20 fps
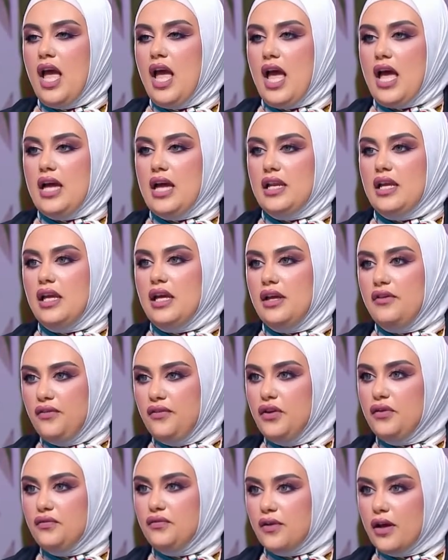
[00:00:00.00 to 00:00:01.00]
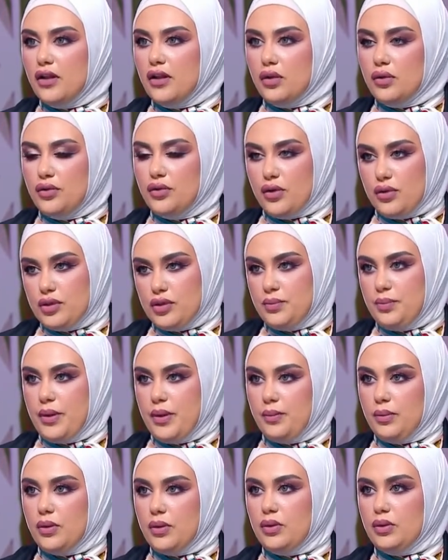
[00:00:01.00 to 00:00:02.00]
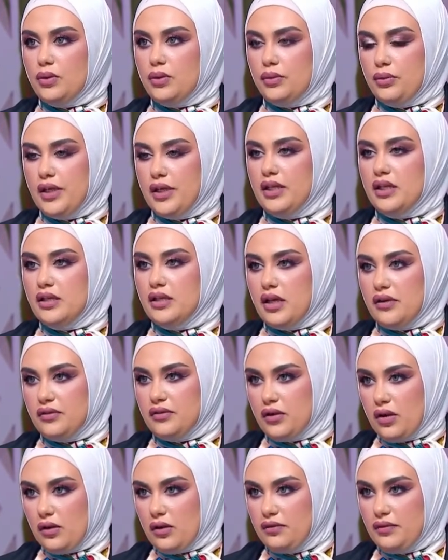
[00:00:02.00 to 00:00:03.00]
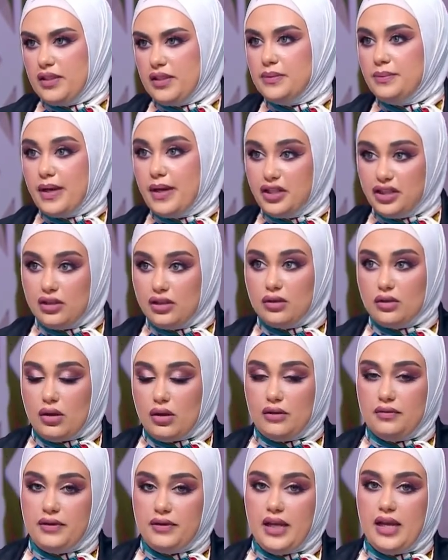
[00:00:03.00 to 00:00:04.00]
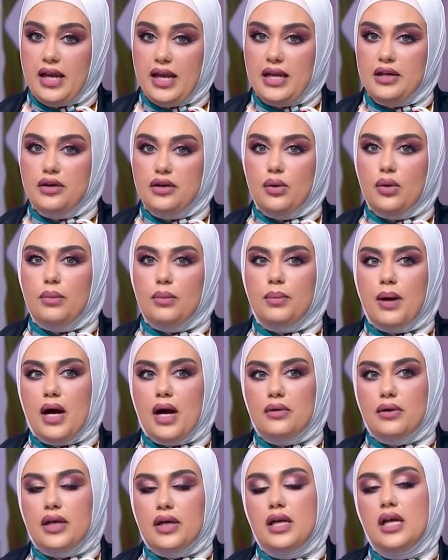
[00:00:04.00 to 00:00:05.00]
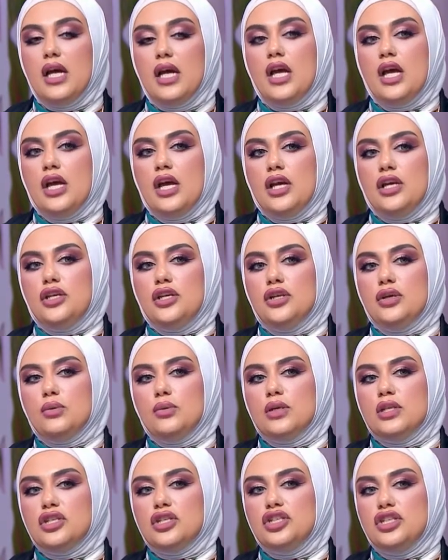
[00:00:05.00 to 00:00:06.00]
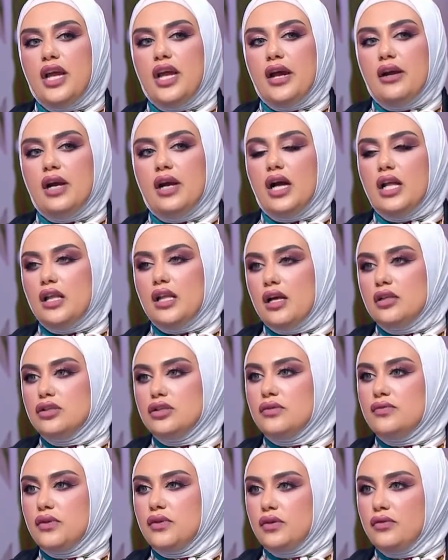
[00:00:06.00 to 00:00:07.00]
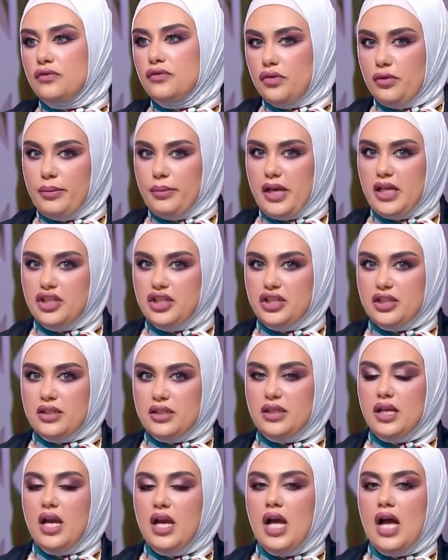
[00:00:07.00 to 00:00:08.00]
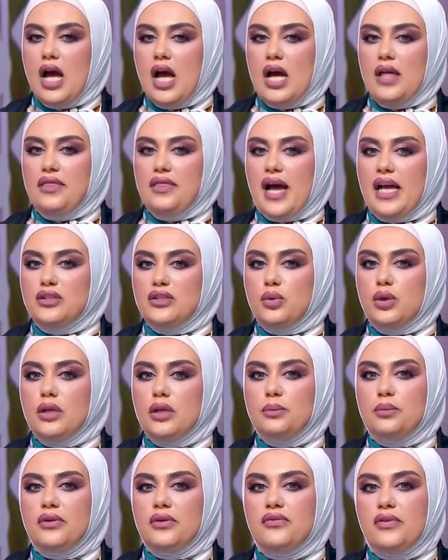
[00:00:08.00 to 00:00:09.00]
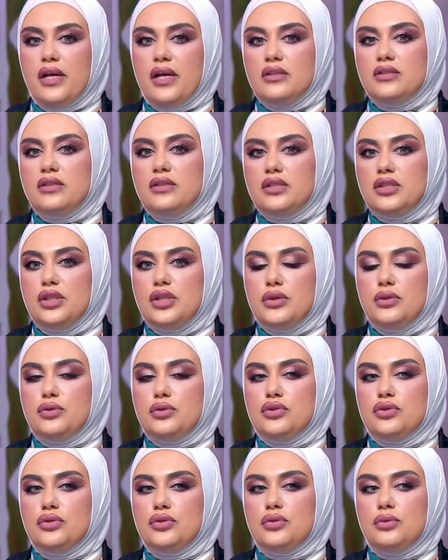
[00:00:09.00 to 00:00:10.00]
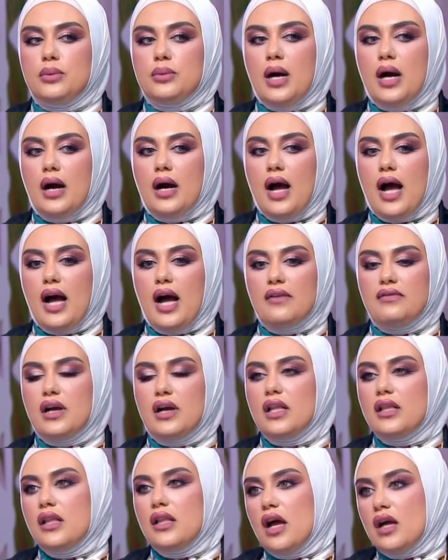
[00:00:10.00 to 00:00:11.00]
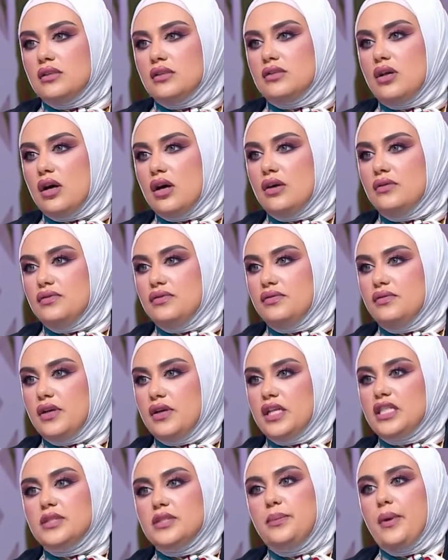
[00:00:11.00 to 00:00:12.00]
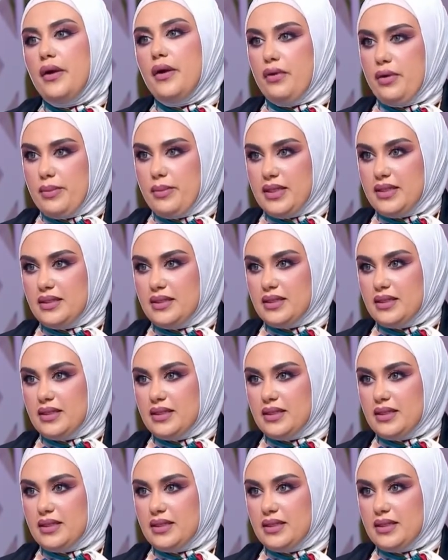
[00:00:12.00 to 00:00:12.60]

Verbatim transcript: And if you follow those people who really love coffee, special coffee, and know about it, you will share a lot of information that will prevent you to uh, have a lot of experiments.